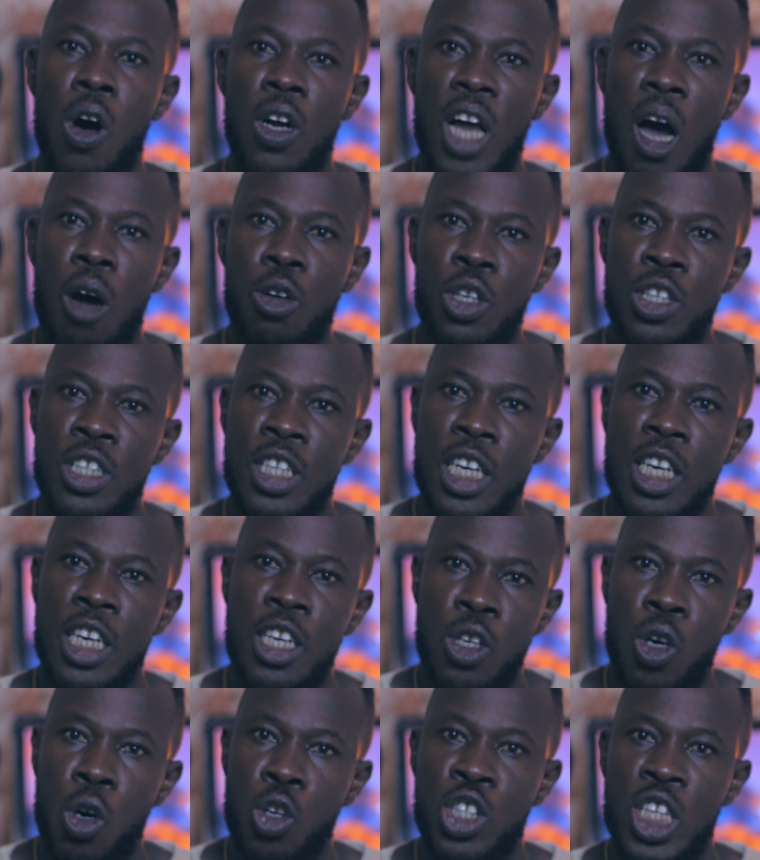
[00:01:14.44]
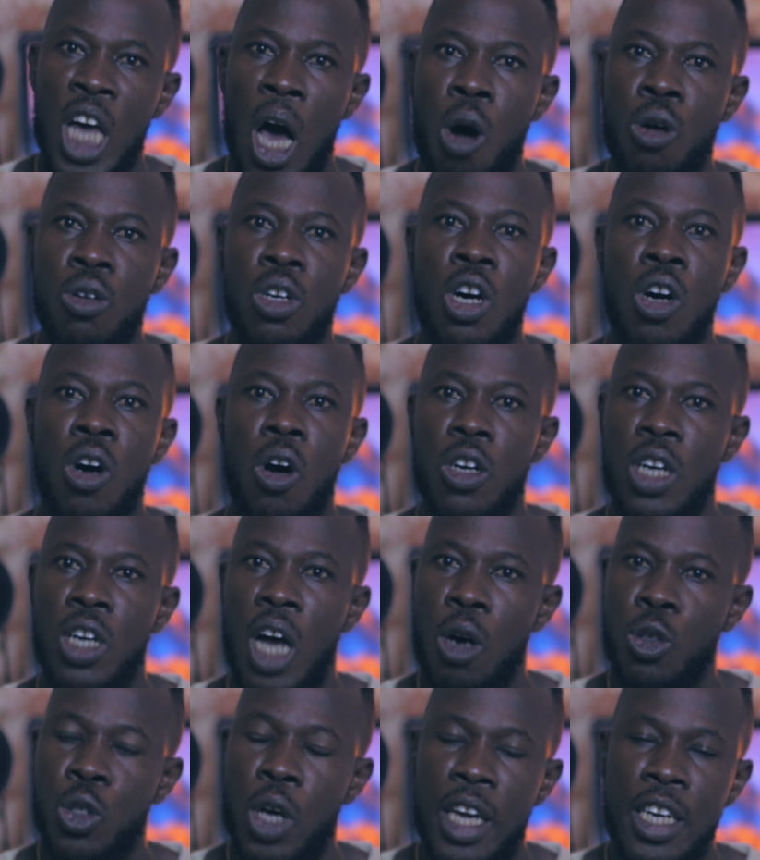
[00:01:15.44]
on how to sync your sound, on
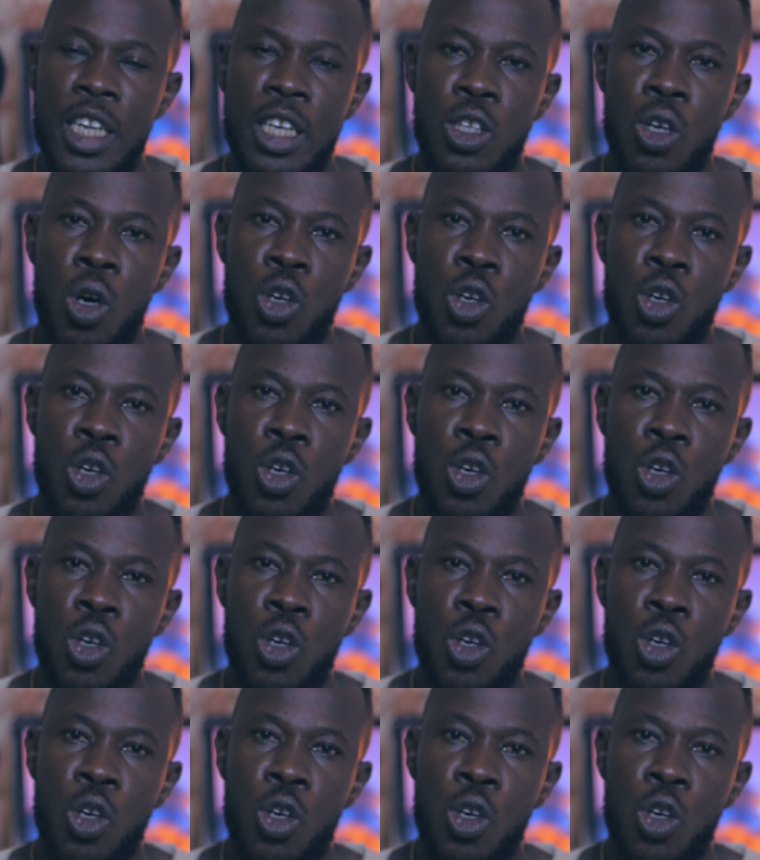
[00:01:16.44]
how to edit